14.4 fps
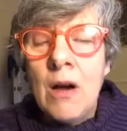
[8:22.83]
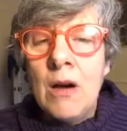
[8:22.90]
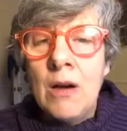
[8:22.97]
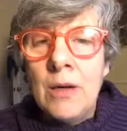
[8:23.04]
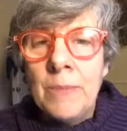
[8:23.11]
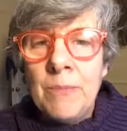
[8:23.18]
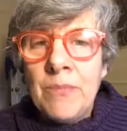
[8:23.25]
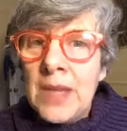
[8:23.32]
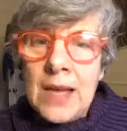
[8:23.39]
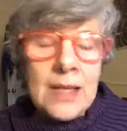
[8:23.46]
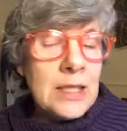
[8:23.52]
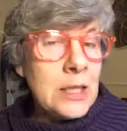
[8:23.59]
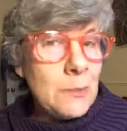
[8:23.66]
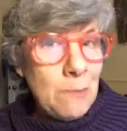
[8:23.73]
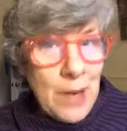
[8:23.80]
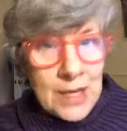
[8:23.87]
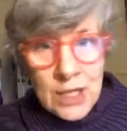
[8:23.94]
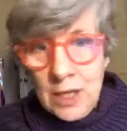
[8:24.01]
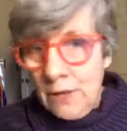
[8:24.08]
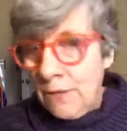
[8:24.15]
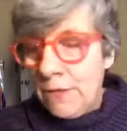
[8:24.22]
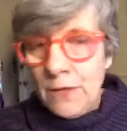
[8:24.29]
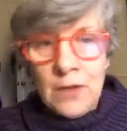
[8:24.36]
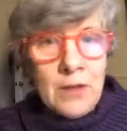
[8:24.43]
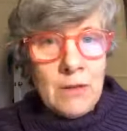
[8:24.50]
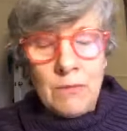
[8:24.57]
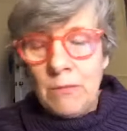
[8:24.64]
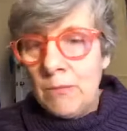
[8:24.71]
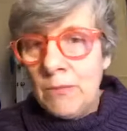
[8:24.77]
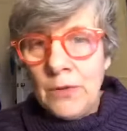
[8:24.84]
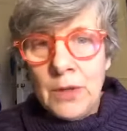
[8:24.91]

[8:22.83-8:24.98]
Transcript: are, especially for the